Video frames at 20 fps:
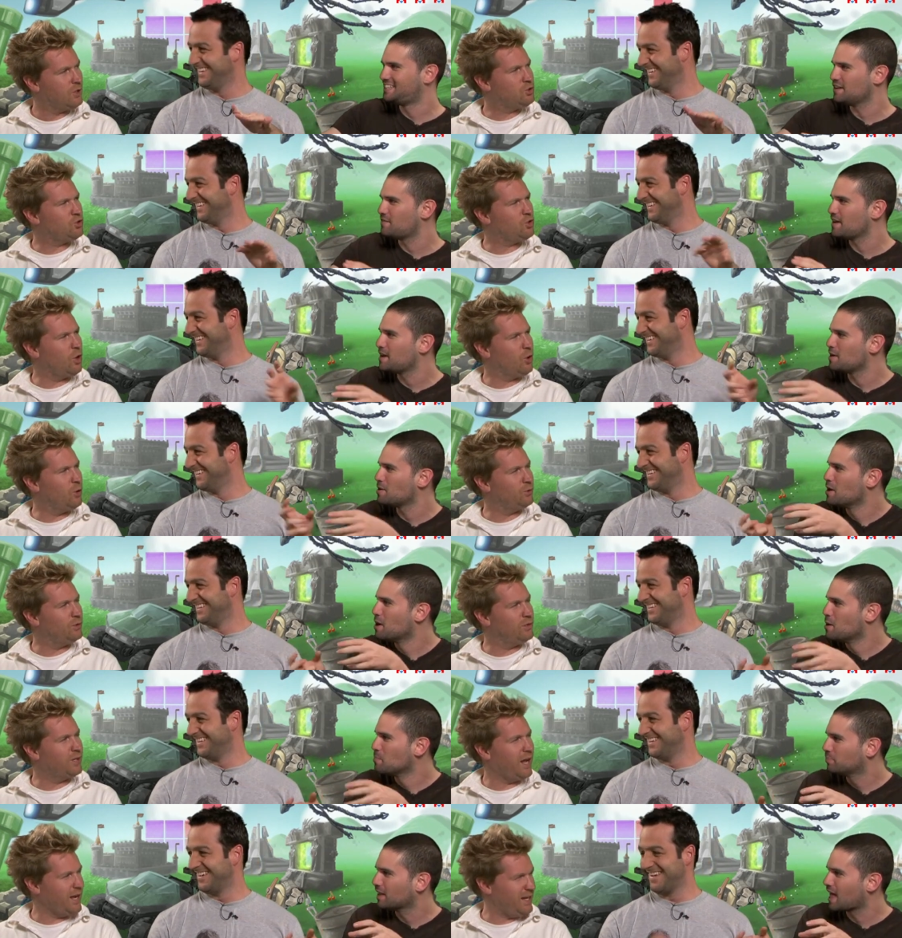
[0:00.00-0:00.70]
Speaker 1: divot so
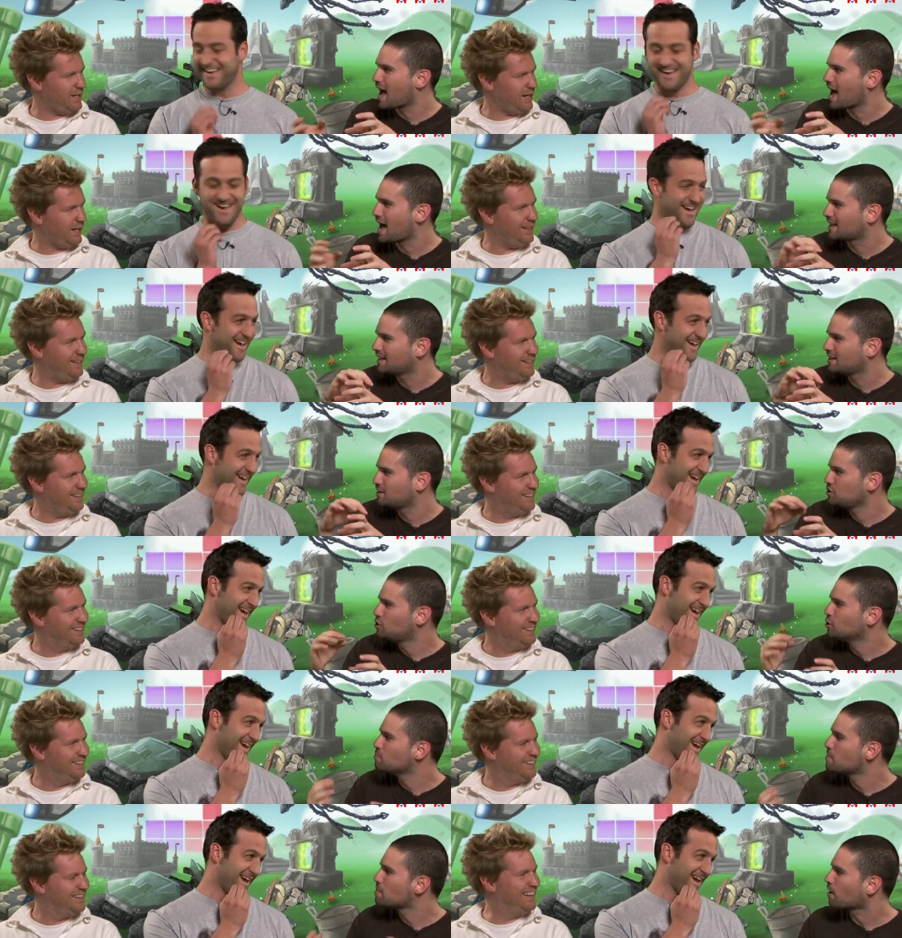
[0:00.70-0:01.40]
black. You
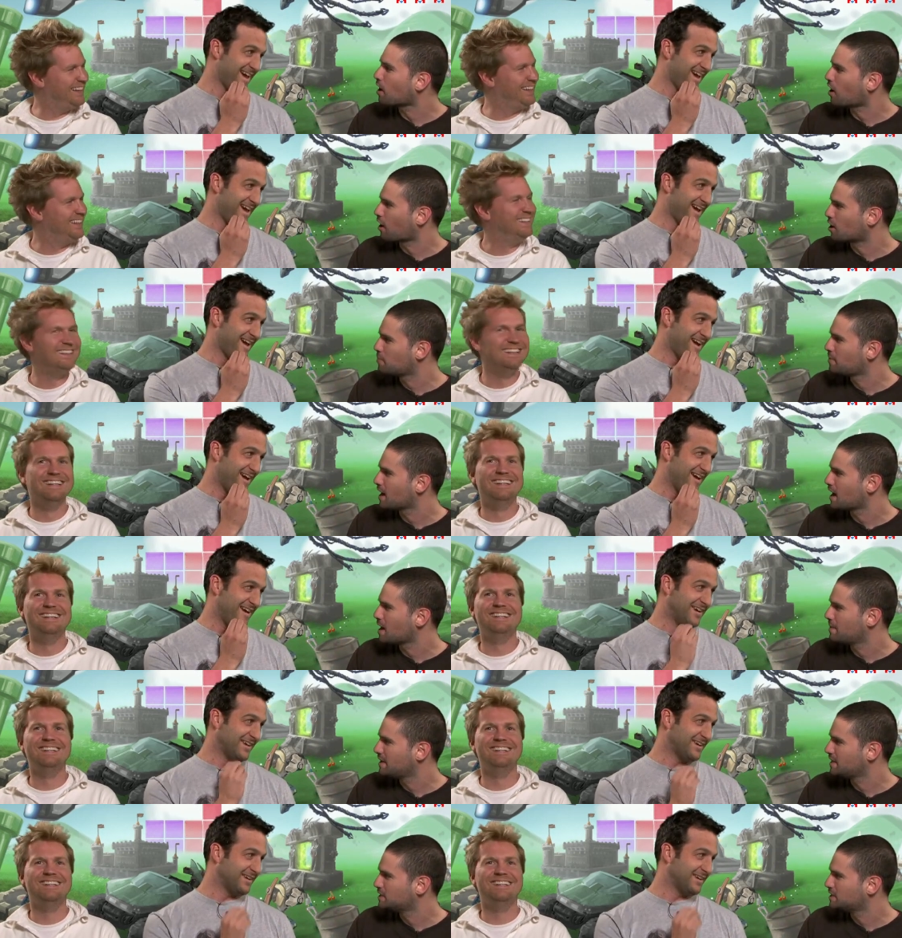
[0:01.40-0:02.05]
don't remember RBI